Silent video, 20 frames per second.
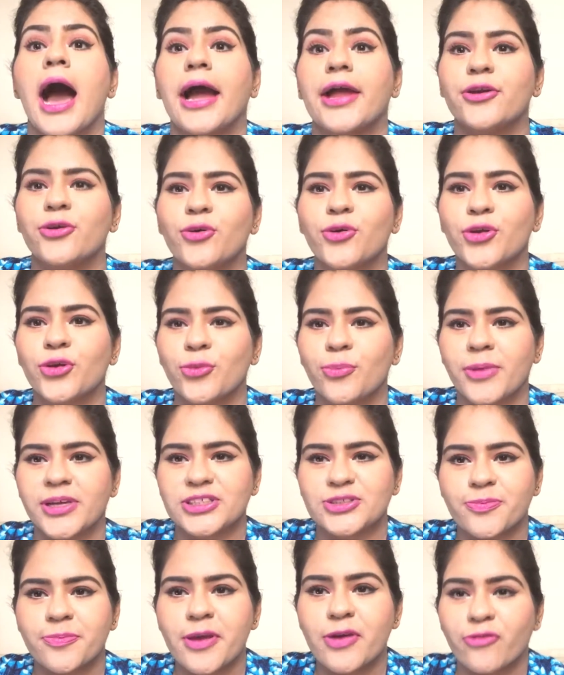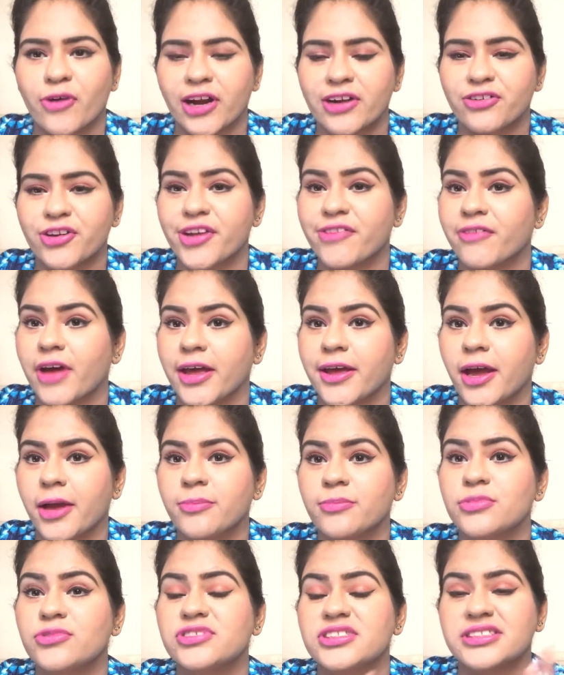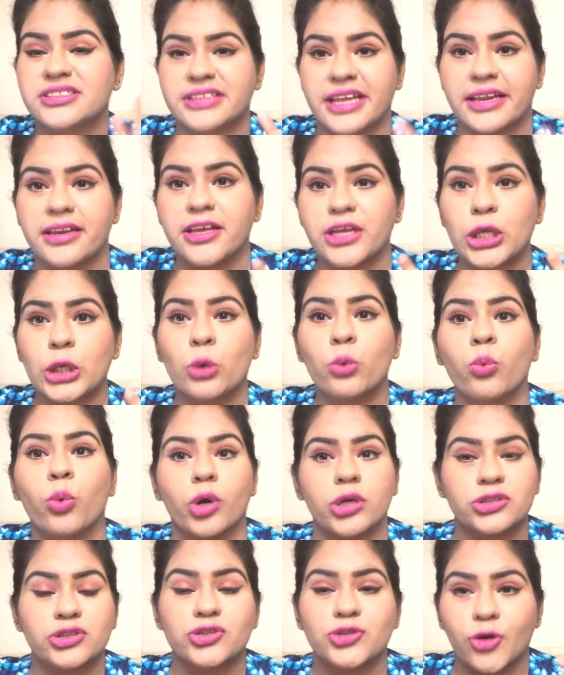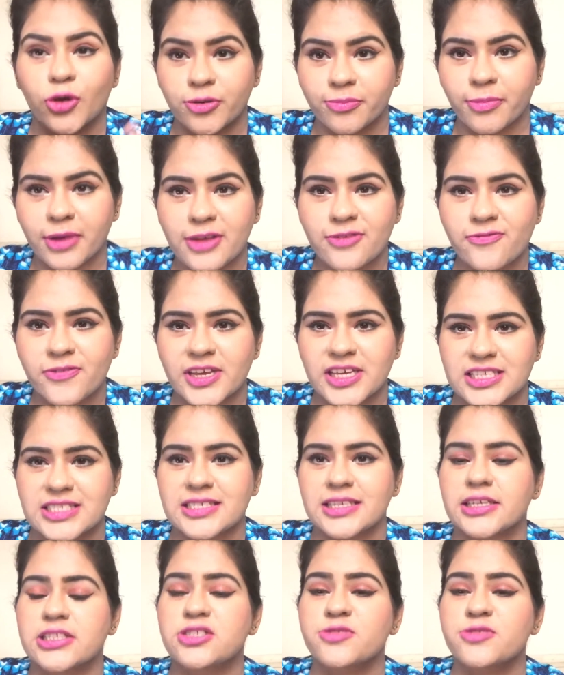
I know you must be wondering why I'm telling you what's on my face.